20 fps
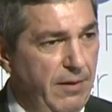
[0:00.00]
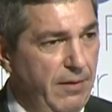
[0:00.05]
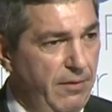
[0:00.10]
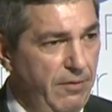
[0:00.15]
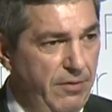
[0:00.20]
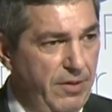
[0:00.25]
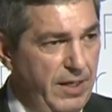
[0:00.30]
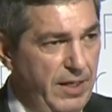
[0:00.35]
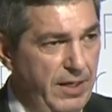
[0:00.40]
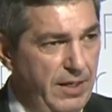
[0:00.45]

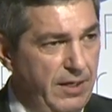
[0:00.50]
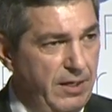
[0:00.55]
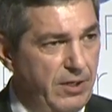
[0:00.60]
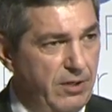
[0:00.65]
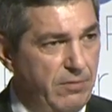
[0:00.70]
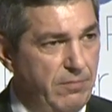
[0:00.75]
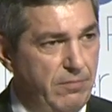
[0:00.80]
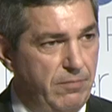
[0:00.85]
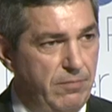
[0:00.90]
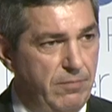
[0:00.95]
the
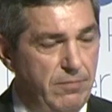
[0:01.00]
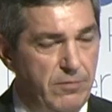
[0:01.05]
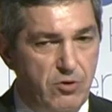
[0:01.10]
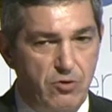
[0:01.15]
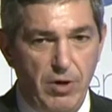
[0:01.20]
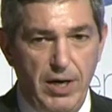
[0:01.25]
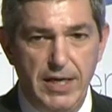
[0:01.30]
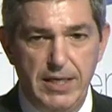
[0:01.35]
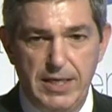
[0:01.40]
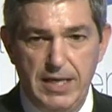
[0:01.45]

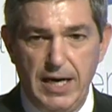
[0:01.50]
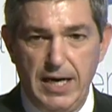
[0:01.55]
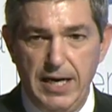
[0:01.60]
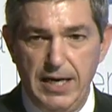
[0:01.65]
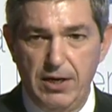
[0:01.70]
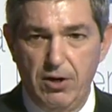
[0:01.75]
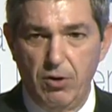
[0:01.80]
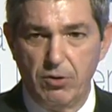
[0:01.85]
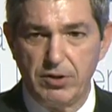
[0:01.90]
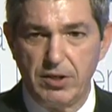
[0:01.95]
trade
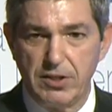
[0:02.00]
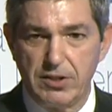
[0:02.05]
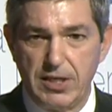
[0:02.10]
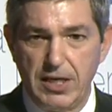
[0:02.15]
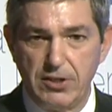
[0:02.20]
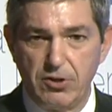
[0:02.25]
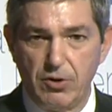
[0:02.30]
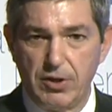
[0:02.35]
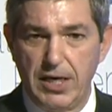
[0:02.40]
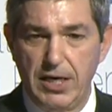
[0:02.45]
guy goes and
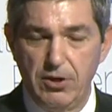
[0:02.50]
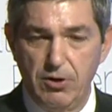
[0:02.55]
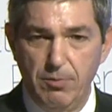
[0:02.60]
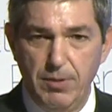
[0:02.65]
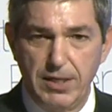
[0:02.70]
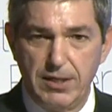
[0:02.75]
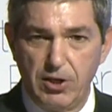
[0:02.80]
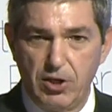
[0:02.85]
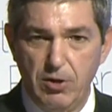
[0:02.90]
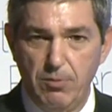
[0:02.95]
says, okay, you
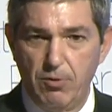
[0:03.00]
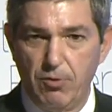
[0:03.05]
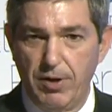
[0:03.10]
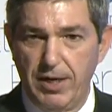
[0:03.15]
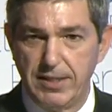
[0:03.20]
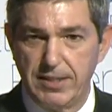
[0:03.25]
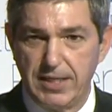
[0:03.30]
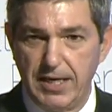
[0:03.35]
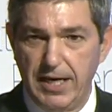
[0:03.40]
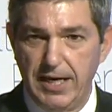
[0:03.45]
met the human
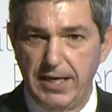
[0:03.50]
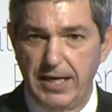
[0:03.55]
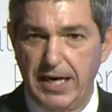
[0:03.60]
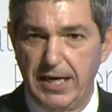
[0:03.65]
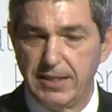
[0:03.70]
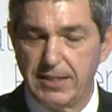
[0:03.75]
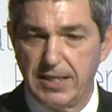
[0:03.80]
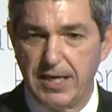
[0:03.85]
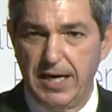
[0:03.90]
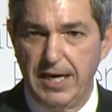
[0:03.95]
rights guy,
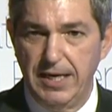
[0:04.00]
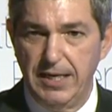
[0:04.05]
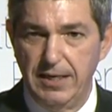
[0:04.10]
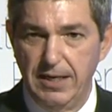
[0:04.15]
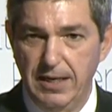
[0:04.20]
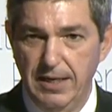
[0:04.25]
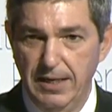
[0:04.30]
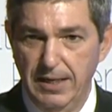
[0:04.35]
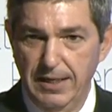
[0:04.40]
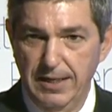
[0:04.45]
nice guy,
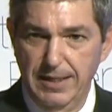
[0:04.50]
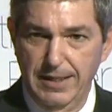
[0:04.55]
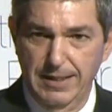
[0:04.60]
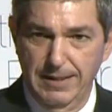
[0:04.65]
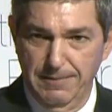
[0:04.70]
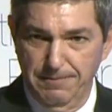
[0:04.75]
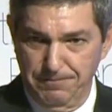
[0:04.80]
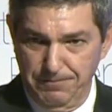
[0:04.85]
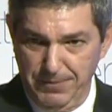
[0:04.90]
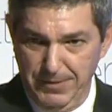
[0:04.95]

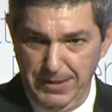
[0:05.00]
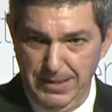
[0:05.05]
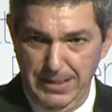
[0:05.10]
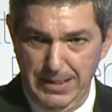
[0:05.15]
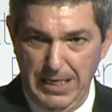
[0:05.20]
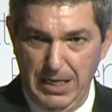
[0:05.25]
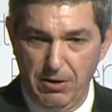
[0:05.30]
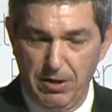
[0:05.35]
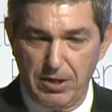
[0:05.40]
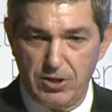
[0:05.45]

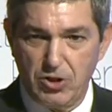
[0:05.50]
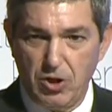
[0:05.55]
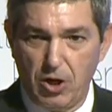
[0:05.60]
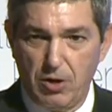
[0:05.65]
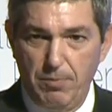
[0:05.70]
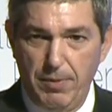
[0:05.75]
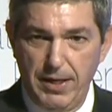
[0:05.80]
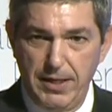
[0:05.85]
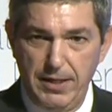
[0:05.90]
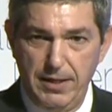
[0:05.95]
now let's
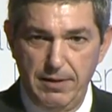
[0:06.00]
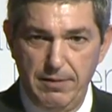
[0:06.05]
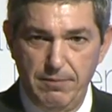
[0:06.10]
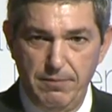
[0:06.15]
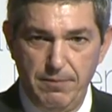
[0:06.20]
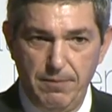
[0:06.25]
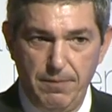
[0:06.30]
talk money?